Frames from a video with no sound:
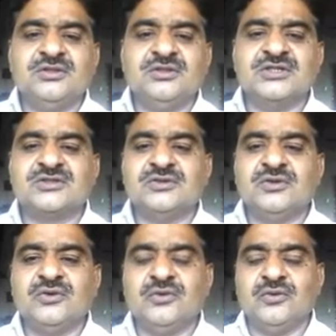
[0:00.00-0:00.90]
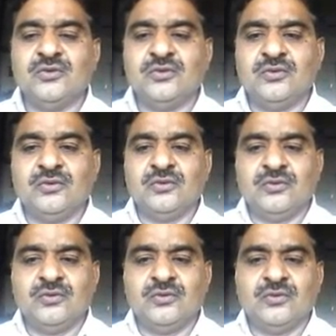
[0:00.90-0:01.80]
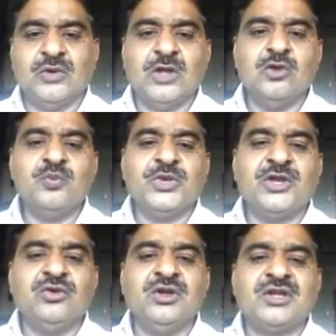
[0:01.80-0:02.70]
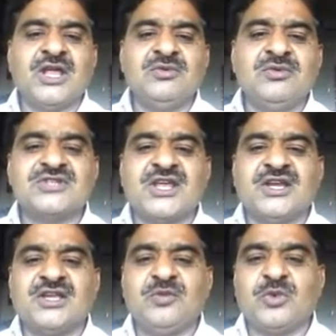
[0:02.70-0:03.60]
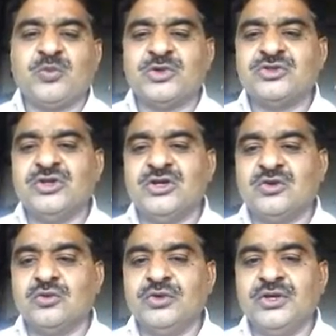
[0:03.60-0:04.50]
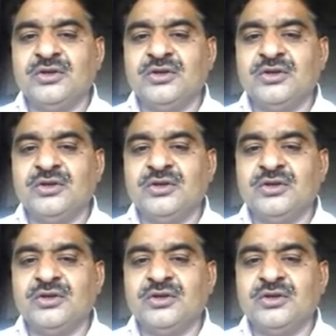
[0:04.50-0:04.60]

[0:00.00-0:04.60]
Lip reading: this volume per unit time is directly proportional to